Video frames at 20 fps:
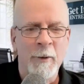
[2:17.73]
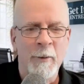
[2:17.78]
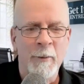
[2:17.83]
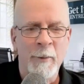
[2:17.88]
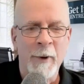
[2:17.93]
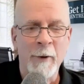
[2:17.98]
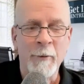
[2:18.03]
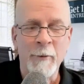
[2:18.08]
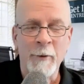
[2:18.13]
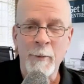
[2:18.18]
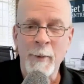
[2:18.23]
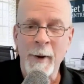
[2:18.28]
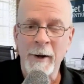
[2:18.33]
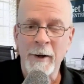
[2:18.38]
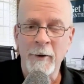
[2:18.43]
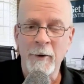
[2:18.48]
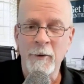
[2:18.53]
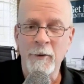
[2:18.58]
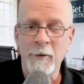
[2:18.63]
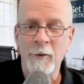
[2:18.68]
But
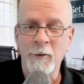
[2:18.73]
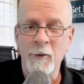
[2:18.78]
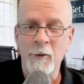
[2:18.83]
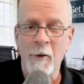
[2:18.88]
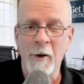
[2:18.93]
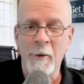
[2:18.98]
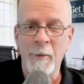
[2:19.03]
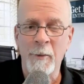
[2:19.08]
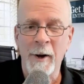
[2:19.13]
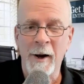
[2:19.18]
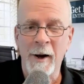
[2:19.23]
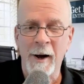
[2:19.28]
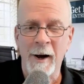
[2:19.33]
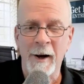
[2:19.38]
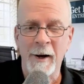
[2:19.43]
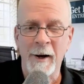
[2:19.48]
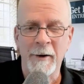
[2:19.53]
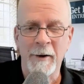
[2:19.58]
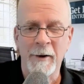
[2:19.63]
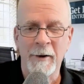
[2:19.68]
Rebecca, there's a story
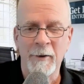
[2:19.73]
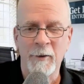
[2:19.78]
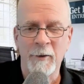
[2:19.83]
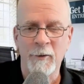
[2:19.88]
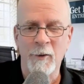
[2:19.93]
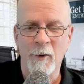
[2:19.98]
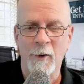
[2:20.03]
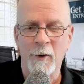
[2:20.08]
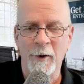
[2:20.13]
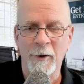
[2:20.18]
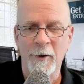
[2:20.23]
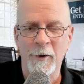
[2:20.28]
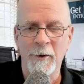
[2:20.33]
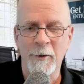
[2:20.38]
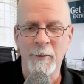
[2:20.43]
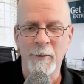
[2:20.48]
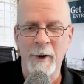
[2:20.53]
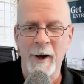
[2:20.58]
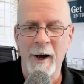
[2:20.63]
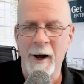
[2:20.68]
behind Zorakle
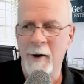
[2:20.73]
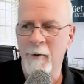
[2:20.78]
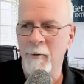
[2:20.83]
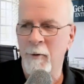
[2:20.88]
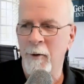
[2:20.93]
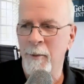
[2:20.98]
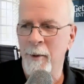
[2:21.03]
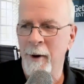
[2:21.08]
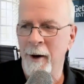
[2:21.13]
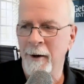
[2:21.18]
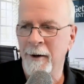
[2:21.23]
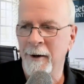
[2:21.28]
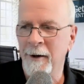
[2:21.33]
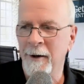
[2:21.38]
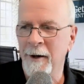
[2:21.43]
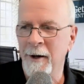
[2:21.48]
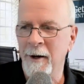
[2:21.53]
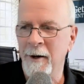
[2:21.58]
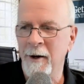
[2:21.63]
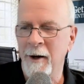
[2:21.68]
and behind
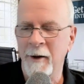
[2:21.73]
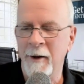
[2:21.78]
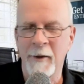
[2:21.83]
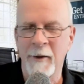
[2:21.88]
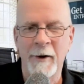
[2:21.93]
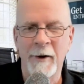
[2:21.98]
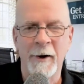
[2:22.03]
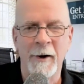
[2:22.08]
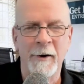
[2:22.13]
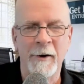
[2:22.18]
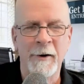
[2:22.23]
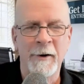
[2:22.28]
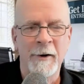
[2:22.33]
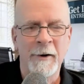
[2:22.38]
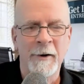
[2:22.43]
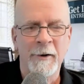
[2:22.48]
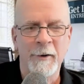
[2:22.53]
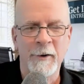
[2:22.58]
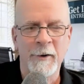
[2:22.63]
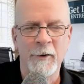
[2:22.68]
Rebecca, and I think our
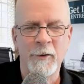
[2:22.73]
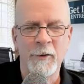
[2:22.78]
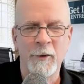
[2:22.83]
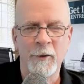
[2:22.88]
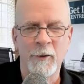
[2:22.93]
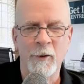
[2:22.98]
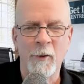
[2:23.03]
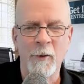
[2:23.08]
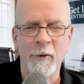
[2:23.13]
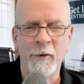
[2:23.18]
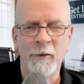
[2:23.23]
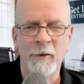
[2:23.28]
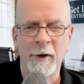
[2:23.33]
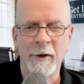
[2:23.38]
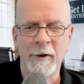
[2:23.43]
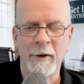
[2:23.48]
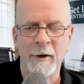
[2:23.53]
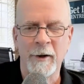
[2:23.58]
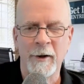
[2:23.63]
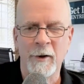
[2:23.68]
listeners always
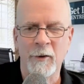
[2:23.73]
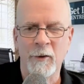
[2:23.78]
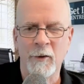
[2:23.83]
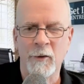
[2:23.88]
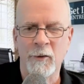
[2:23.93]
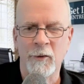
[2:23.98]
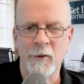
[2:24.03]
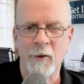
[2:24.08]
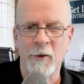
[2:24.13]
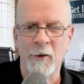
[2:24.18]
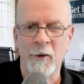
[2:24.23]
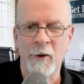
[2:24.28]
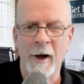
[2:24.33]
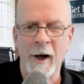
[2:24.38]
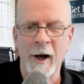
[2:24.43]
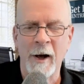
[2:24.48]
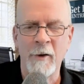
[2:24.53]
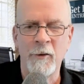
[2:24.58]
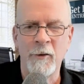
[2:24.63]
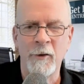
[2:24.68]
like to hear this story.
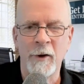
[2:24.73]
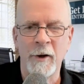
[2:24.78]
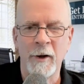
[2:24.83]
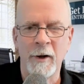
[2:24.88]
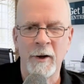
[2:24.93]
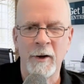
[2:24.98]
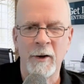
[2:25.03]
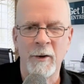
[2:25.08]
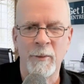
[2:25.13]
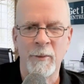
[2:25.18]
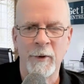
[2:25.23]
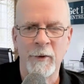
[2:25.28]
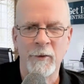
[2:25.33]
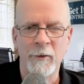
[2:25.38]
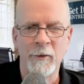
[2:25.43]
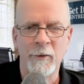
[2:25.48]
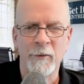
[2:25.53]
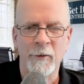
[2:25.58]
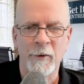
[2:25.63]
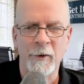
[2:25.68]
How did you get into
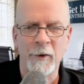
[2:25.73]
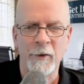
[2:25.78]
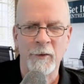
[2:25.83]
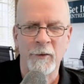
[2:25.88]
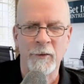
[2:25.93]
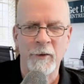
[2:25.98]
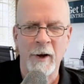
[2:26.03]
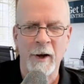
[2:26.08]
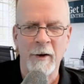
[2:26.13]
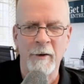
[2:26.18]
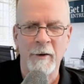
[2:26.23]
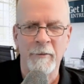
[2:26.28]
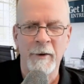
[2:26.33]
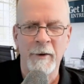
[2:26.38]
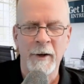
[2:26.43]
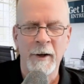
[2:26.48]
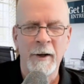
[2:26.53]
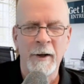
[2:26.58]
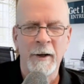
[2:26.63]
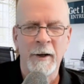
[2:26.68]
business for yourself?
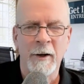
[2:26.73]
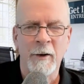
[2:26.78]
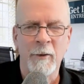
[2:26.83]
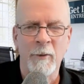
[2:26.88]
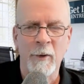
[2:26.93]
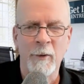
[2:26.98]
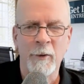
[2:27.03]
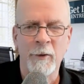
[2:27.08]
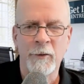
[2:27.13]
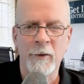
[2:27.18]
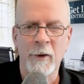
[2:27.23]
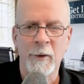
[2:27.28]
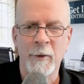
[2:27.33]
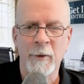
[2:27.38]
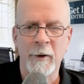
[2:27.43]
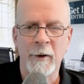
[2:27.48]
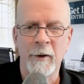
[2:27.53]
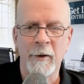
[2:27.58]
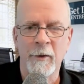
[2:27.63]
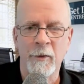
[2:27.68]
What was some
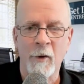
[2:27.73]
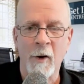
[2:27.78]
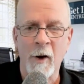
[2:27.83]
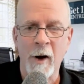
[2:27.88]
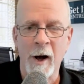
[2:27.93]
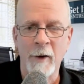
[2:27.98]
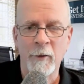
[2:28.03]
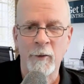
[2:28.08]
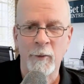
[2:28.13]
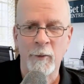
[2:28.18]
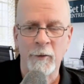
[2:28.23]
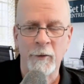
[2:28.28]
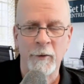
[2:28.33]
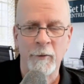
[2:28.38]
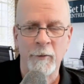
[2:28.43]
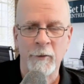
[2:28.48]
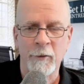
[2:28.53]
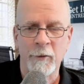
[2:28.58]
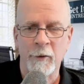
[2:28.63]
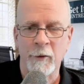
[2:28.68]
of the thoughts? Was it
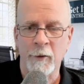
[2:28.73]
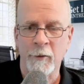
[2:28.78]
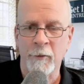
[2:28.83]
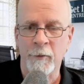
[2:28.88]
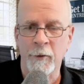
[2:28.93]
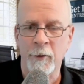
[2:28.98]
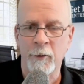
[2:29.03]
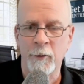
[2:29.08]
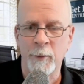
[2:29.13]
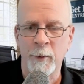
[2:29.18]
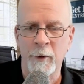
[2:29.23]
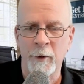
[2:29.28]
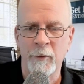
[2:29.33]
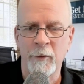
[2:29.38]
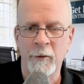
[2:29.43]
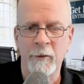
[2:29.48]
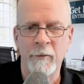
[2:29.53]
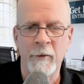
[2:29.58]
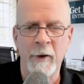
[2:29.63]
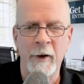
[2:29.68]
was it your first
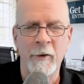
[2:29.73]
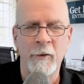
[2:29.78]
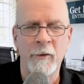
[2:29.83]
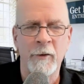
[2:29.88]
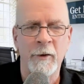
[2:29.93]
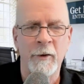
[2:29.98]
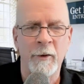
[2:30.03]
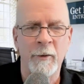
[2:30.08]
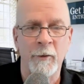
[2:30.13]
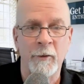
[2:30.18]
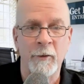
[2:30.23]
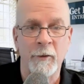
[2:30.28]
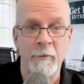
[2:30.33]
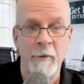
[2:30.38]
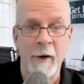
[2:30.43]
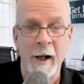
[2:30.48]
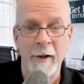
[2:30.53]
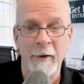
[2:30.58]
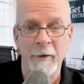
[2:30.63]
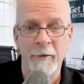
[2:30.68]
business venture? Was it
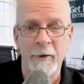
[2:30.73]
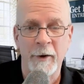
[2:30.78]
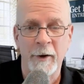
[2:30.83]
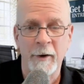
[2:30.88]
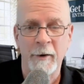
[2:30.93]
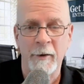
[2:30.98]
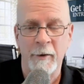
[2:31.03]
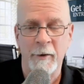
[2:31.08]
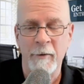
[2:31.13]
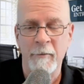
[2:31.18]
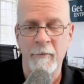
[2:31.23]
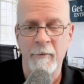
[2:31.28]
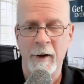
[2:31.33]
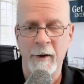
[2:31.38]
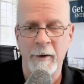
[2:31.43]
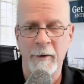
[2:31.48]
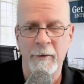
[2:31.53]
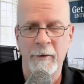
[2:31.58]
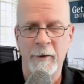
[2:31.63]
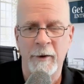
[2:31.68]
voluntary or
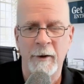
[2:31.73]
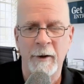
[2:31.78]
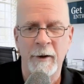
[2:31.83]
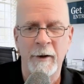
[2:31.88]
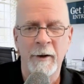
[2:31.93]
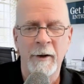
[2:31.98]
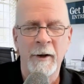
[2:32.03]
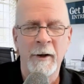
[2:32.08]
involuntary?